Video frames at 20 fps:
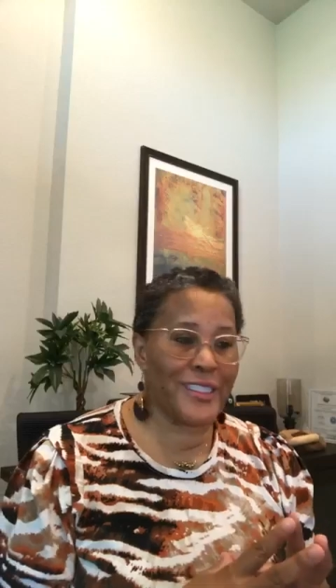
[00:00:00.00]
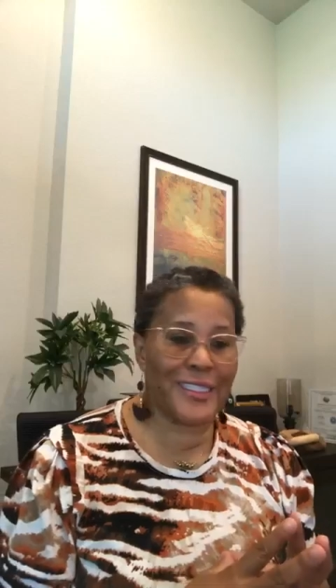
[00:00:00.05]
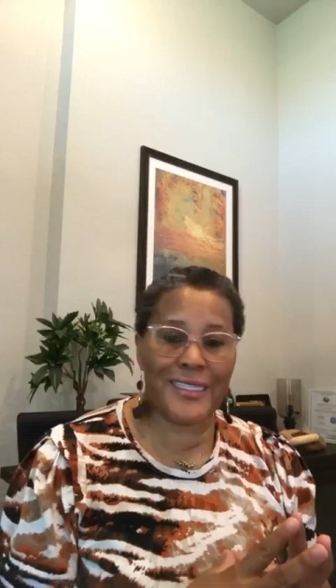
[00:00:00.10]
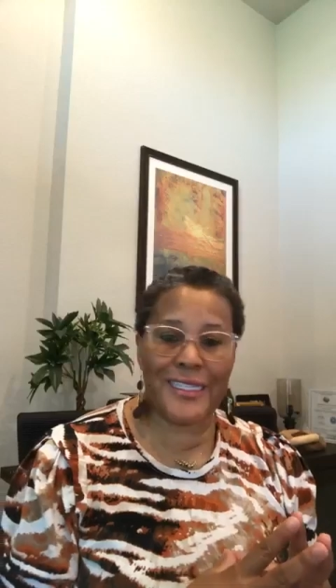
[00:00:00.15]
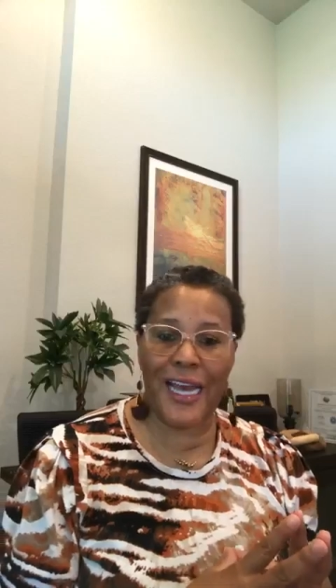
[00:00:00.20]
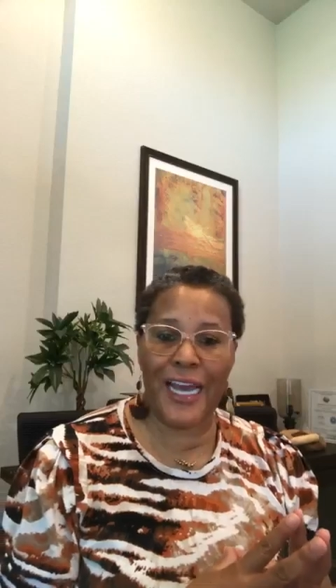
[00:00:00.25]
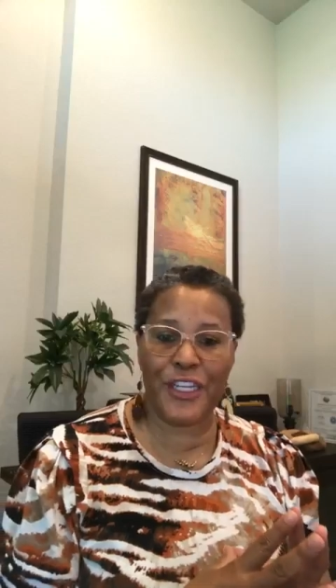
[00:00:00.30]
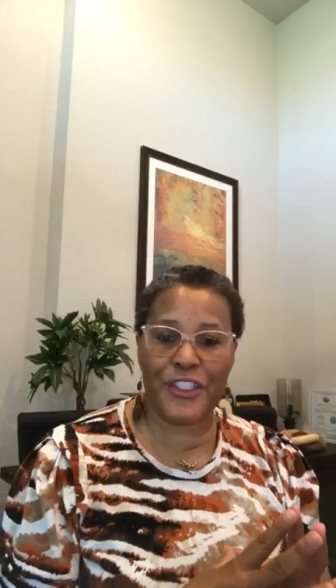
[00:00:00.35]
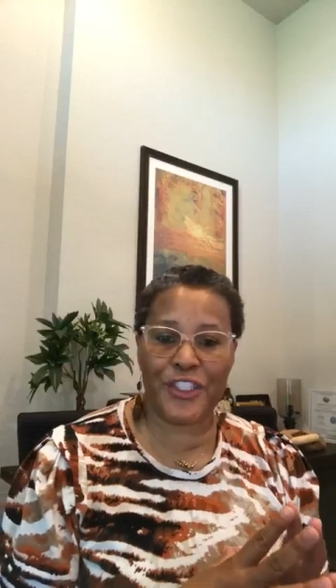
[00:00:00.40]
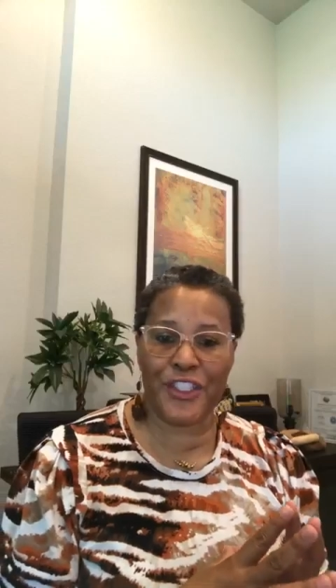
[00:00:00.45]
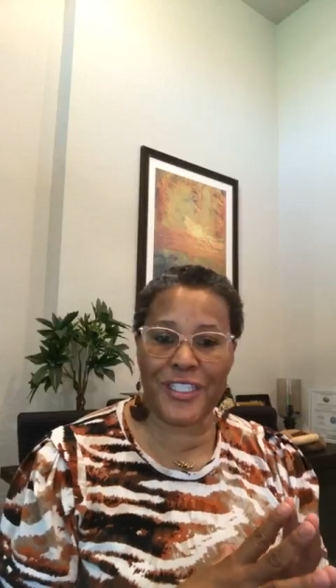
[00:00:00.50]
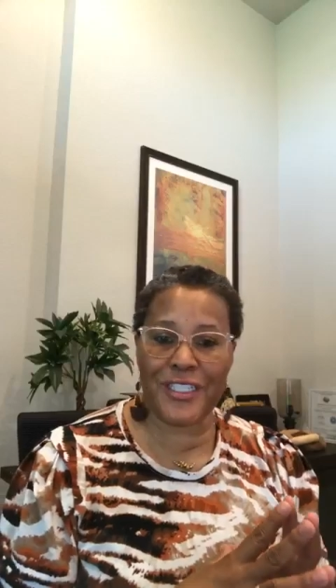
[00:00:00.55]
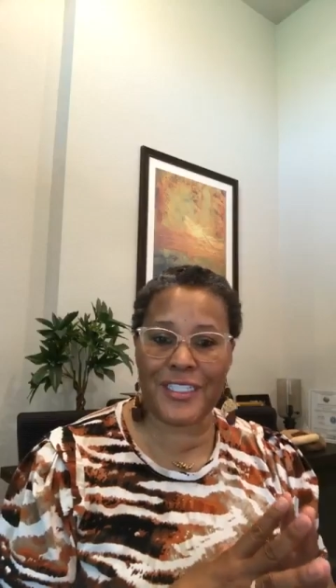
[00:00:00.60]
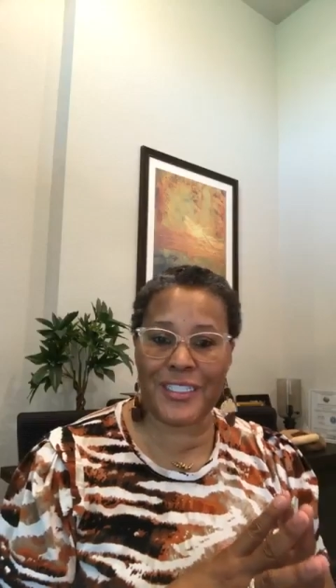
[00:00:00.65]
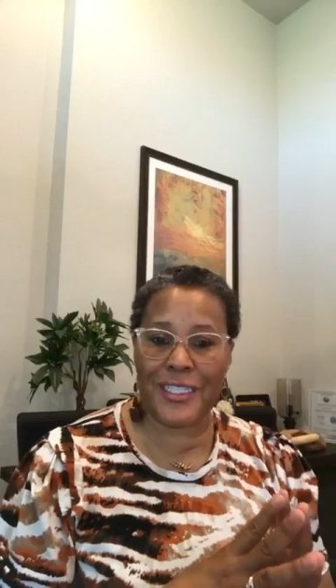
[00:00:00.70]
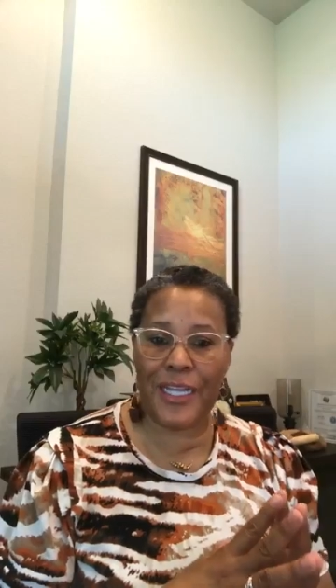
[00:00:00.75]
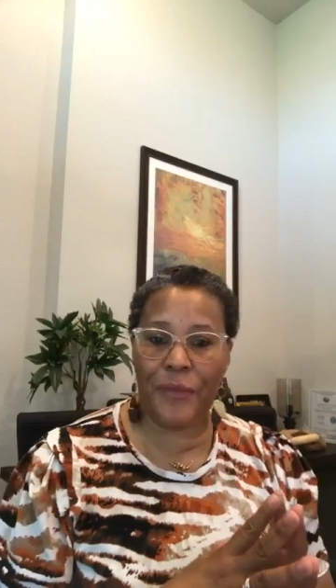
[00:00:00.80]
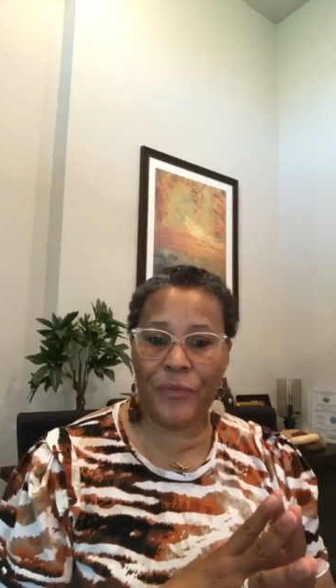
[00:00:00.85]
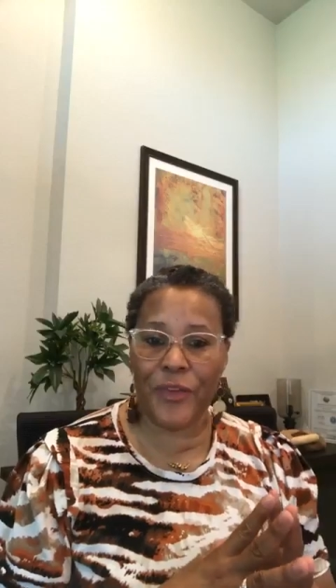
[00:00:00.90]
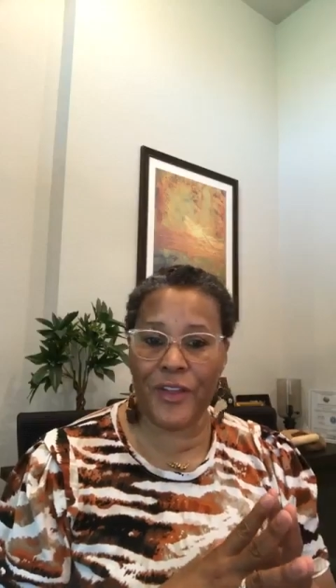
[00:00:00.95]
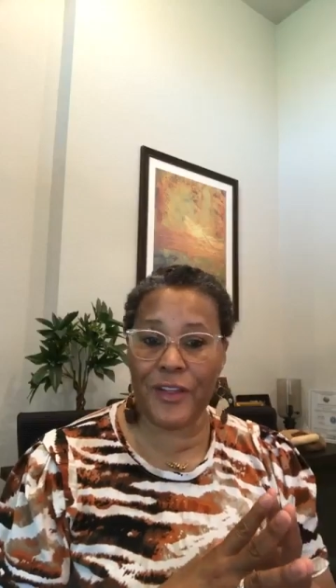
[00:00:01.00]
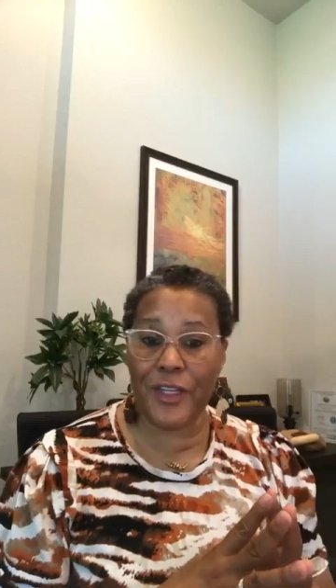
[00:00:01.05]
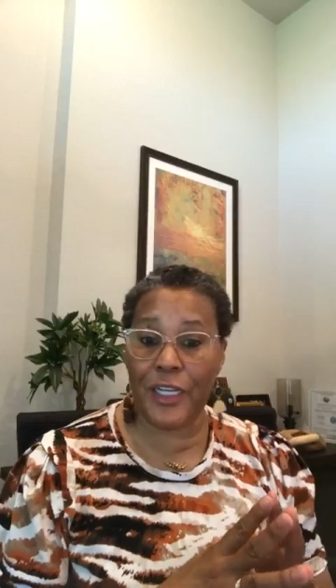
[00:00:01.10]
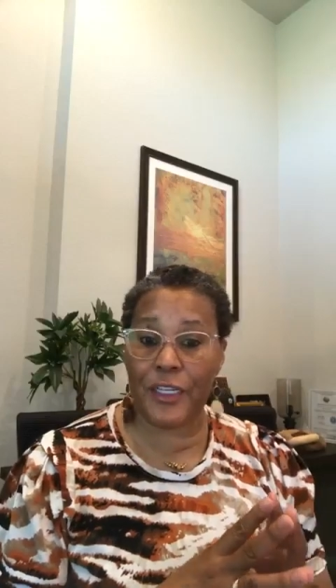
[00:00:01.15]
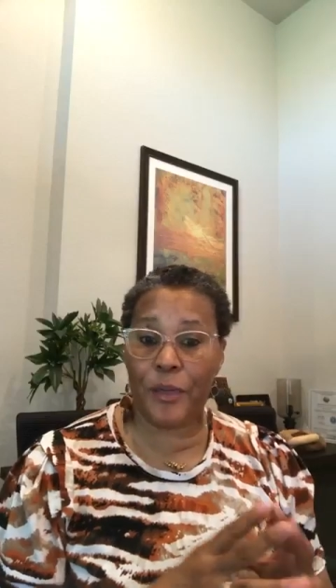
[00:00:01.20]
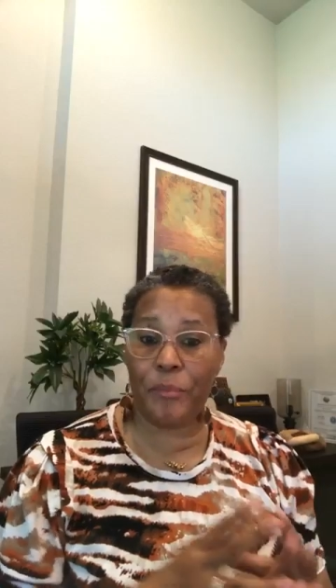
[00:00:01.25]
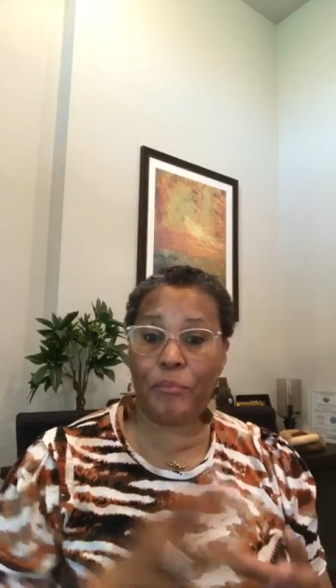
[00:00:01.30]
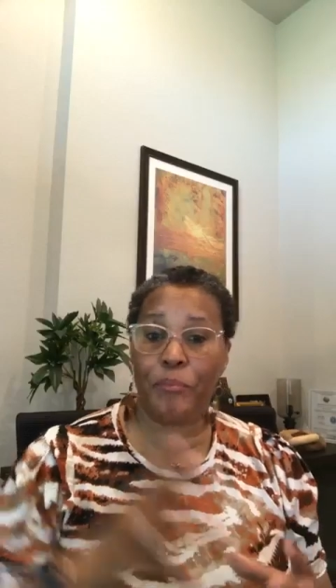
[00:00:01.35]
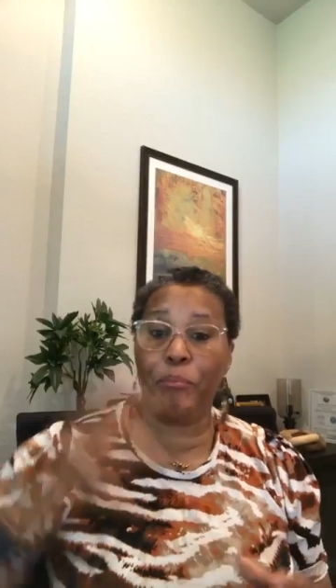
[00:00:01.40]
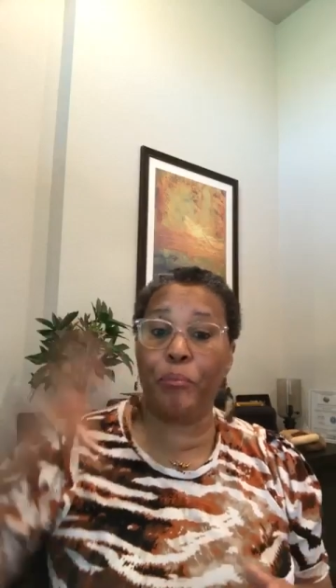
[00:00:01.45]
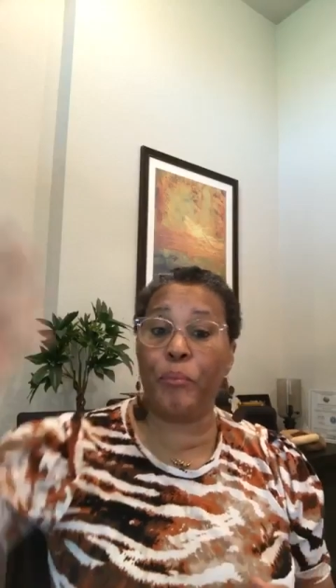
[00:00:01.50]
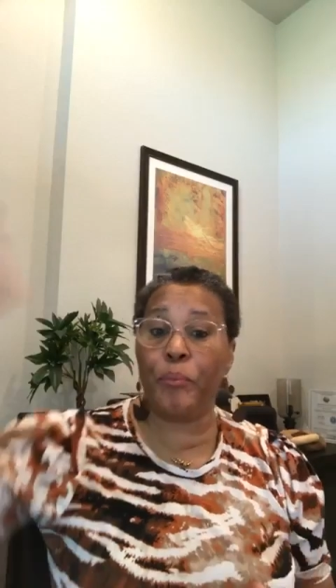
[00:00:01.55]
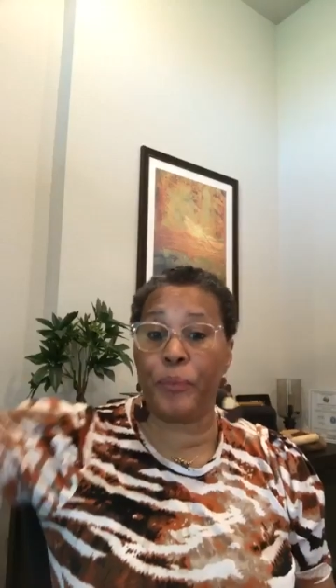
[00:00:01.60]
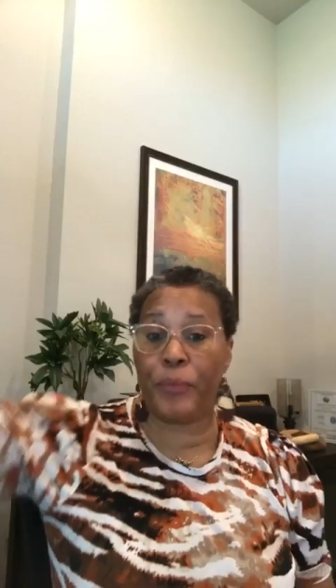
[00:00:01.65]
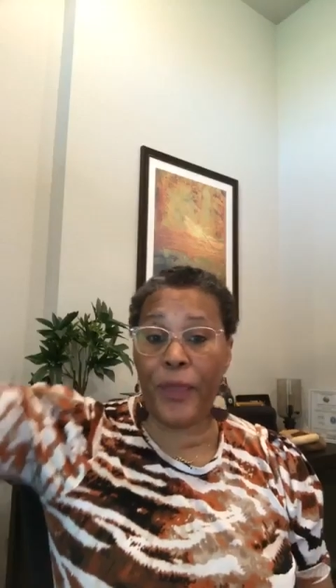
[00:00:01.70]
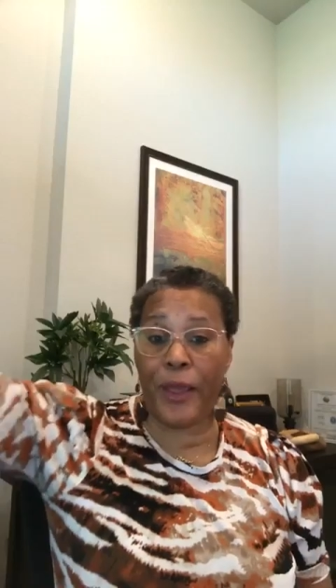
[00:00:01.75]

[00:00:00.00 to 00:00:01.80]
is not just something that